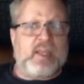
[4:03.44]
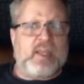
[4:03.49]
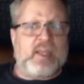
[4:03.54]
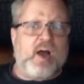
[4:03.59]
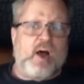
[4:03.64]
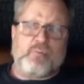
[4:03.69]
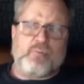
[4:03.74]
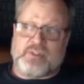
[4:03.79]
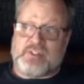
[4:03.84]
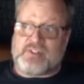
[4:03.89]
they
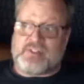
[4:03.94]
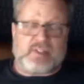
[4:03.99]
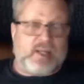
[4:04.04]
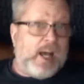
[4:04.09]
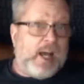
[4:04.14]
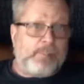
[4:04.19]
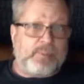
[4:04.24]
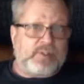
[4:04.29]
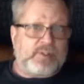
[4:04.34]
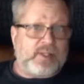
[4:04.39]
often
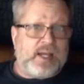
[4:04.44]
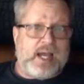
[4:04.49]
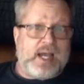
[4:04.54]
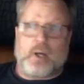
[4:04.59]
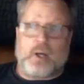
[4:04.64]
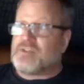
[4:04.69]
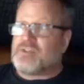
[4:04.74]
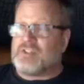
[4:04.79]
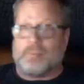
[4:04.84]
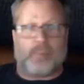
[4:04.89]
stop at the
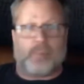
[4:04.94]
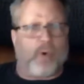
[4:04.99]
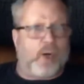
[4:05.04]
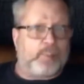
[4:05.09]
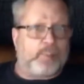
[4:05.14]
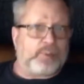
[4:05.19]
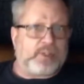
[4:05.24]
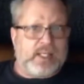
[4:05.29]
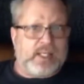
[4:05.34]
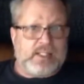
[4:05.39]
house, and
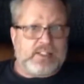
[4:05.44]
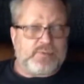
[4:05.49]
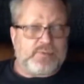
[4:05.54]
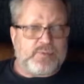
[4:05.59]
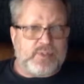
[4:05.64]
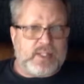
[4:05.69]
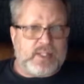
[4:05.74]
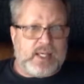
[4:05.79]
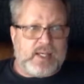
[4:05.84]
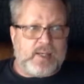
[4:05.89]
Paul plays
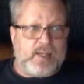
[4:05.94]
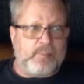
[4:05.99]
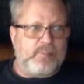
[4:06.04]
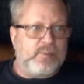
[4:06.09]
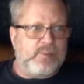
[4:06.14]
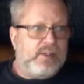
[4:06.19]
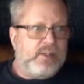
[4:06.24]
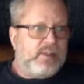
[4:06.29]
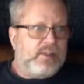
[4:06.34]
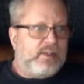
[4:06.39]
for
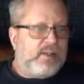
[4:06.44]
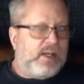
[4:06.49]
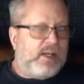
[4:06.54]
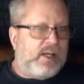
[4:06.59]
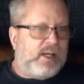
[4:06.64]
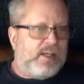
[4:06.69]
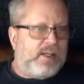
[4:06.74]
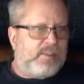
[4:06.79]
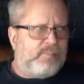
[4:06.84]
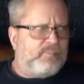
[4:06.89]
them.
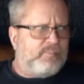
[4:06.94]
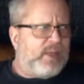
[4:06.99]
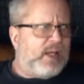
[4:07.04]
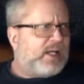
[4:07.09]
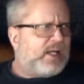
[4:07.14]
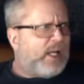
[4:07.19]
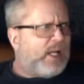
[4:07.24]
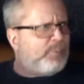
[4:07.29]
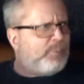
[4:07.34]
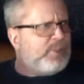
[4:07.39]

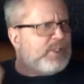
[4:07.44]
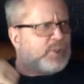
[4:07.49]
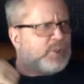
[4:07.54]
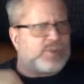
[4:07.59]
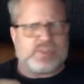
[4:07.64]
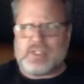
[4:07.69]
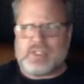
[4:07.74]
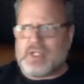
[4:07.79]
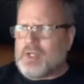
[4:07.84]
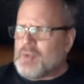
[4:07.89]
A couple of
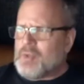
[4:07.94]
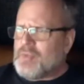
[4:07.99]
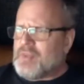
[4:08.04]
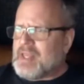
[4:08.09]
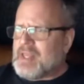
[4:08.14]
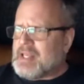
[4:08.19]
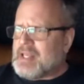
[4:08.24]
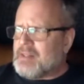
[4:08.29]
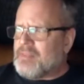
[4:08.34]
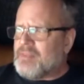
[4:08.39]
years ago,
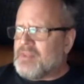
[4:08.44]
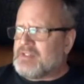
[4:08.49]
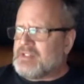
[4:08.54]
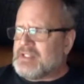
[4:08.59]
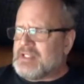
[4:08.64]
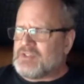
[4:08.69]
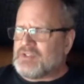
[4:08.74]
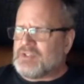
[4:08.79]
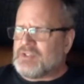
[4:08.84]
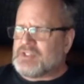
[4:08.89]
the
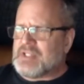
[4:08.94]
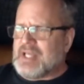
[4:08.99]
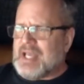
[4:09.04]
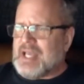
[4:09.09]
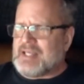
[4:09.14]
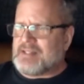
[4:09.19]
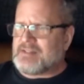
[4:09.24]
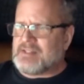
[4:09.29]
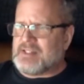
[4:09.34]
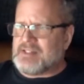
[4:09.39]
teachers
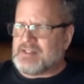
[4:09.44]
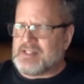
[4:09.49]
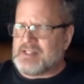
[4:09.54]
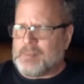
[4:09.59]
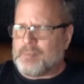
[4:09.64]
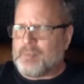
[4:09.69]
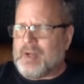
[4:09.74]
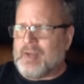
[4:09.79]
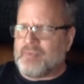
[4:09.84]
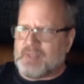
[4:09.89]
asked us,
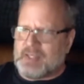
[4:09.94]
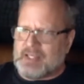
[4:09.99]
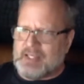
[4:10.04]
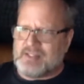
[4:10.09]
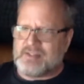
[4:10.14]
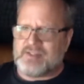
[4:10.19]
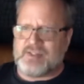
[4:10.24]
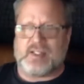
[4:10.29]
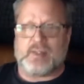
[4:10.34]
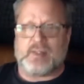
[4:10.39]
they brought the
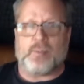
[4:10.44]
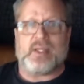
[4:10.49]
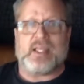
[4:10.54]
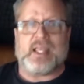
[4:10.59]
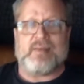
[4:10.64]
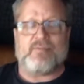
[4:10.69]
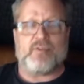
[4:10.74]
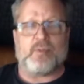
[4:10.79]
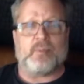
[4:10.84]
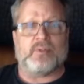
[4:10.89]
kids in, and we
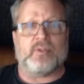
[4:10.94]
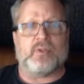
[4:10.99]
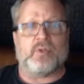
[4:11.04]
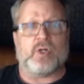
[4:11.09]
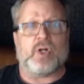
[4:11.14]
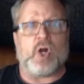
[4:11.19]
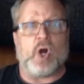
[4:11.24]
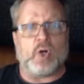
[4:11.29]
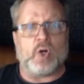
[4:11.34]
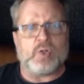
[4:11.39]
gave them a little
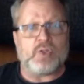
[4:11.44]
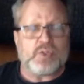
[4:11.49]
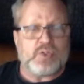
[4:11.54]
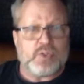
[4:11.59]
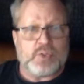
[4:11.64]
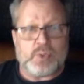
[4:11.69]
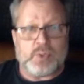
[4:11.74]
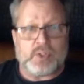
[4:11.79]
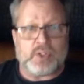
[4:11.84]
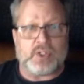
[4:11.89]
garden
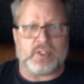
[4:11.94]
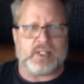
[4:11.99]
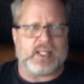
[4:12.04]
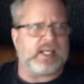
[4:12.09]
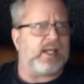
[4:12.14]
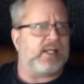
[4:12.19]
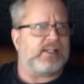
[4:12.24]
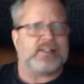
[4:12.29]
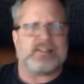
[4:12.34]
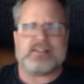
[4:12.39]
tour, and
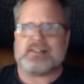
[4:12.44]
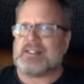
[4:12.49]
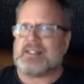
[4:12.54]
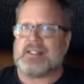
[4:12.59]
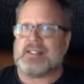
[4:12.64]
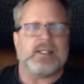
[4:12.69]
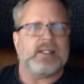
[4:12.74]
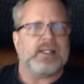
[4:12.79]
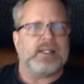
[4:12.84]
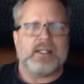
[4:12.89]
they got to
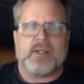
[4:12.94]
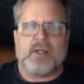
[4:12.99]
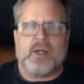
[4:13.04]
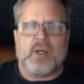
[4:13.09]
see,